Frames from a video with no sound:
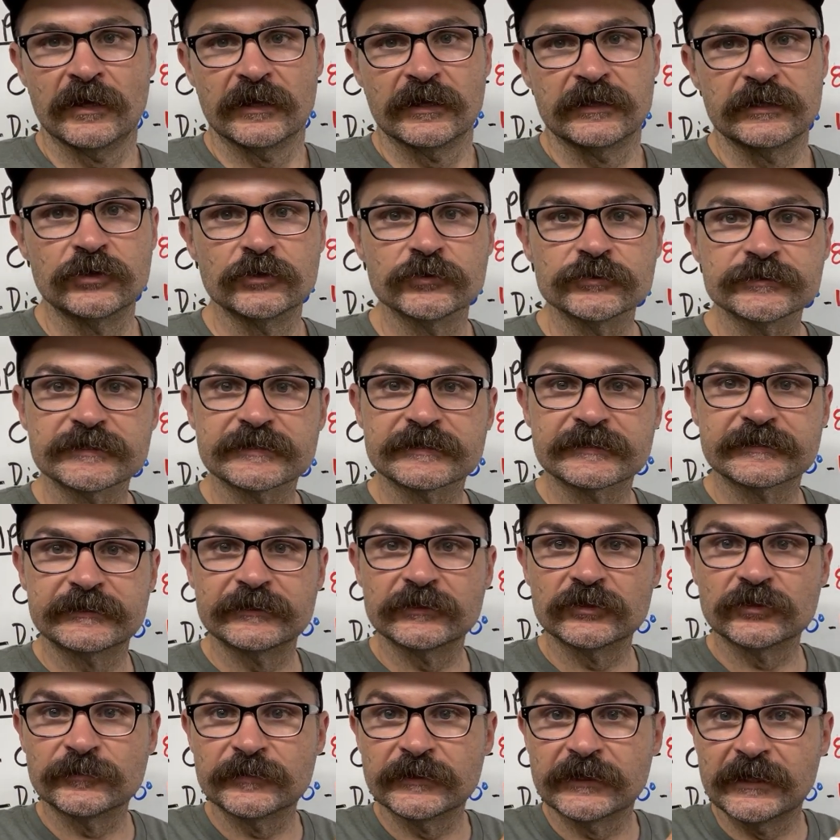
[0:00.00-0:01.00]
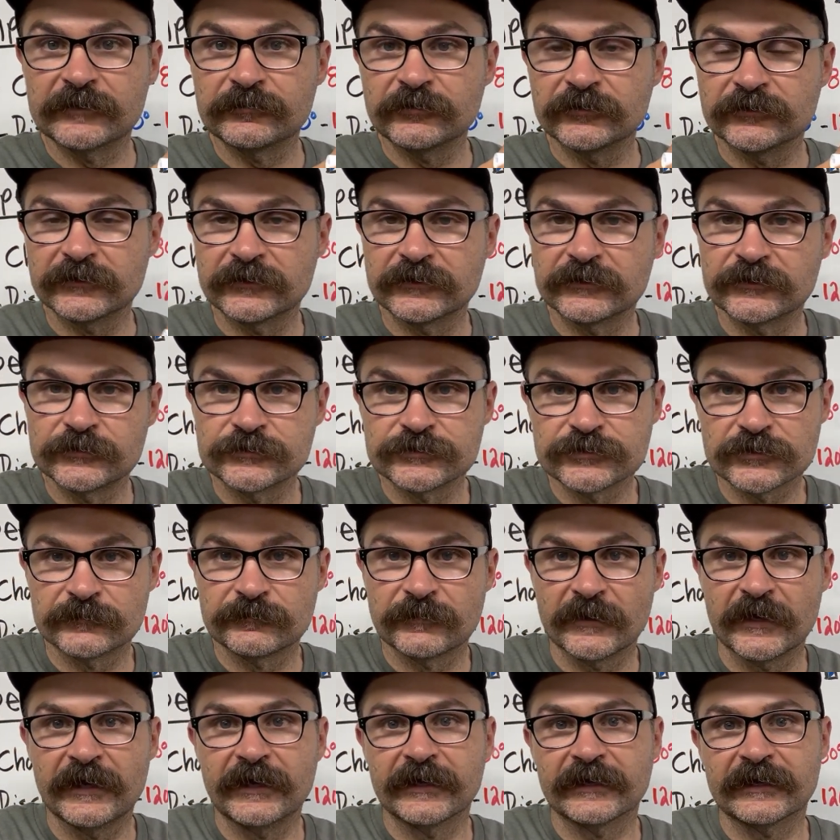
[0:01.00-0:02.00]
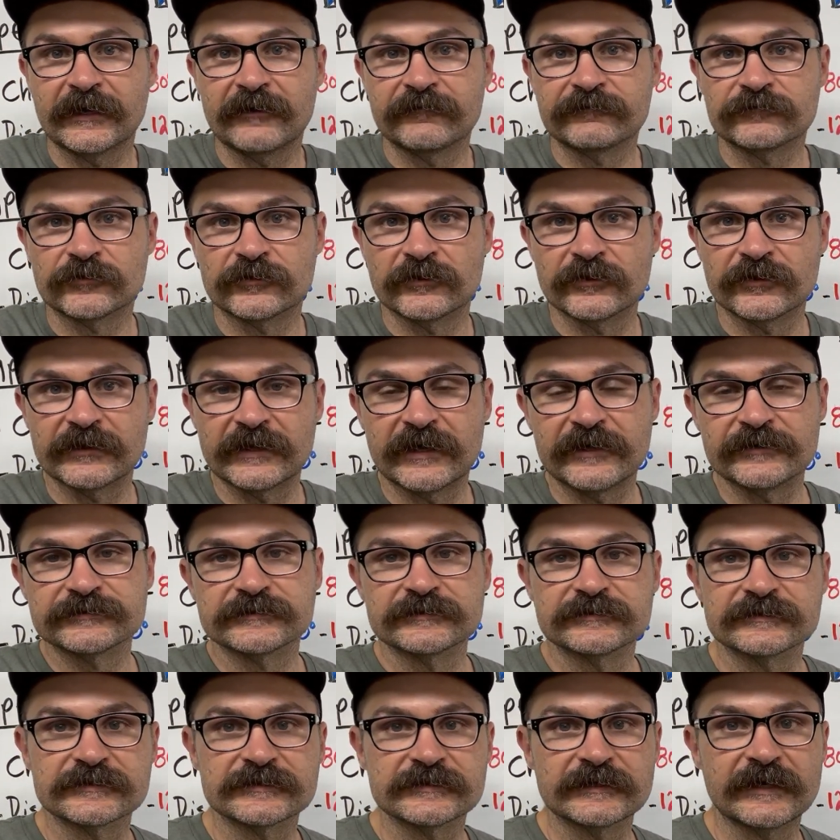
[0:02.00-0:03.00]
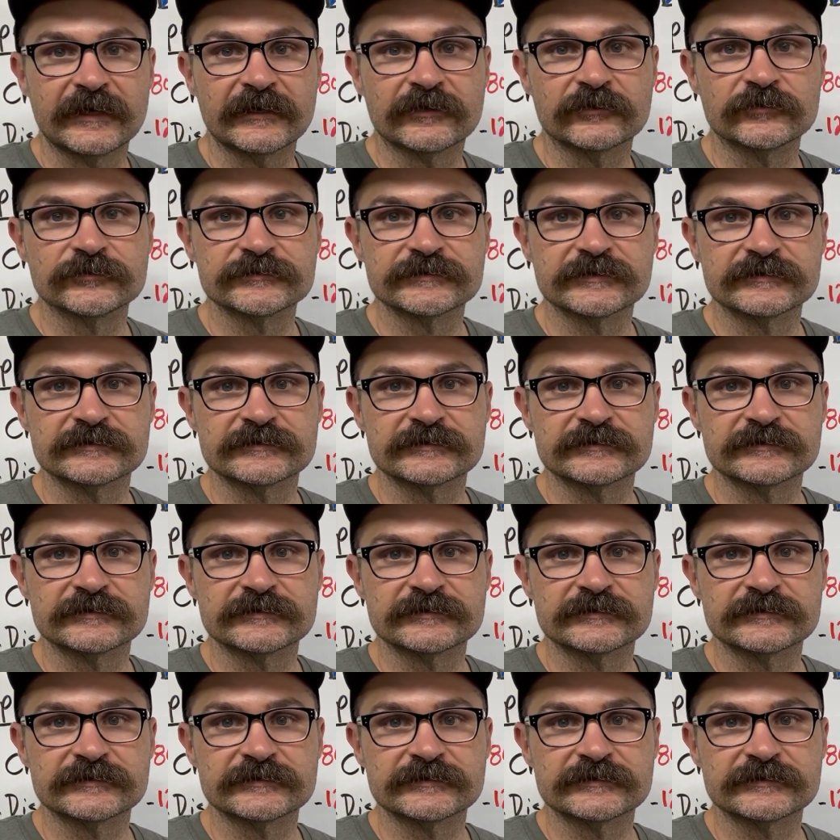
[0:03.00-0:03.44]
You'll still be able to use your bike after 1,000 cycles.